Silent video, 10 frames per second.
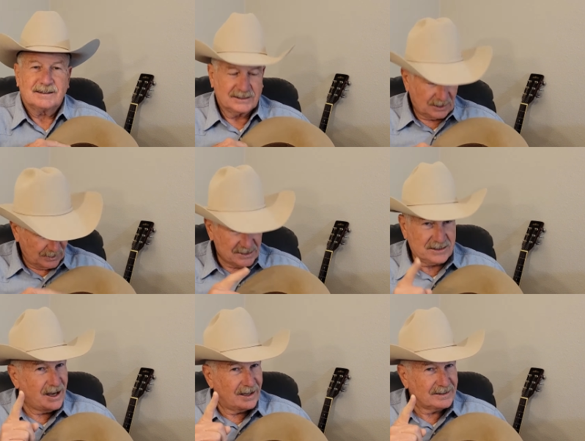So it's
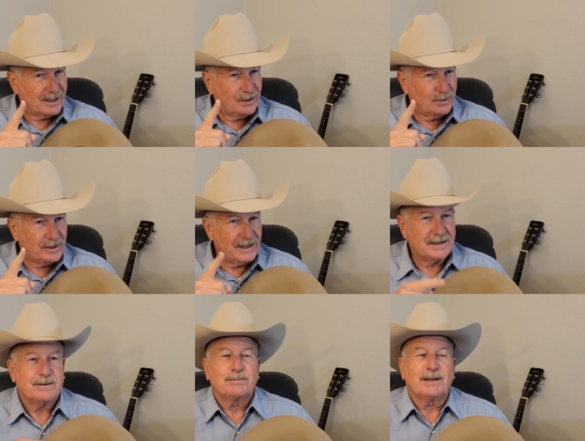not to hold that
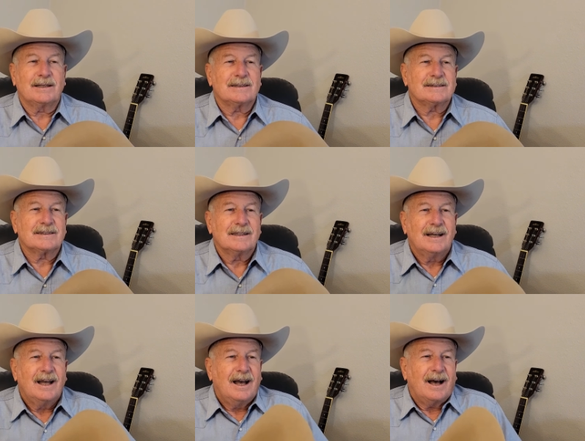in place.
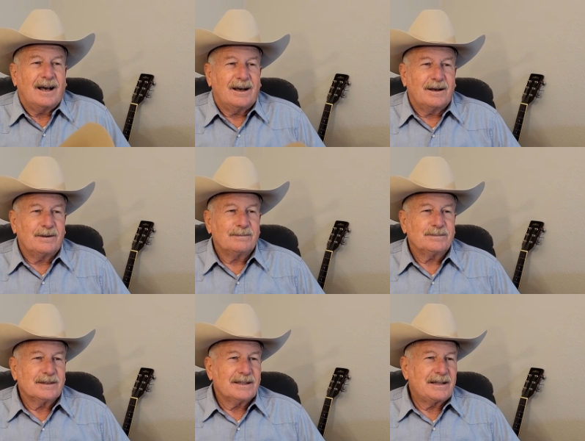
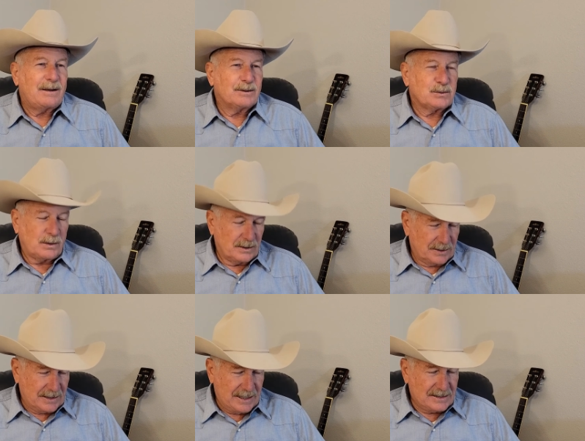That was one of
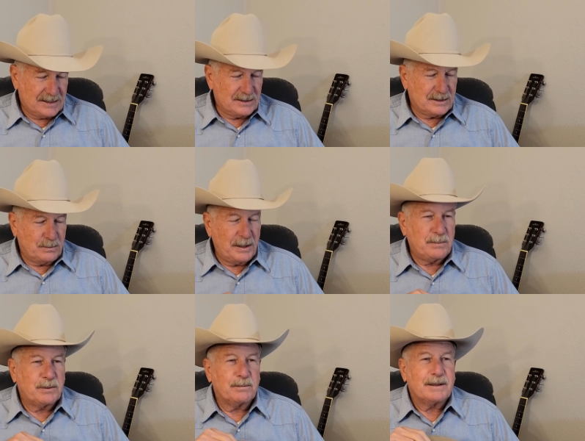the guesses that
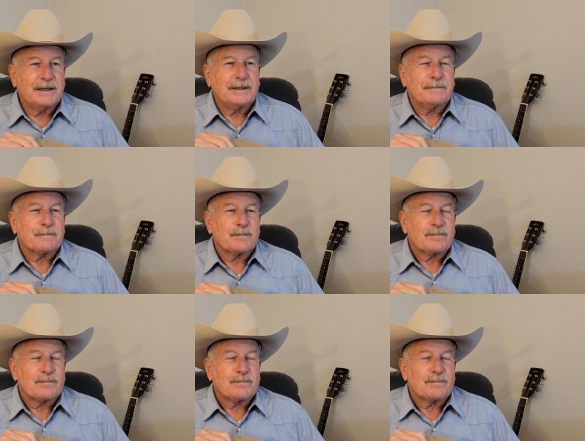people made.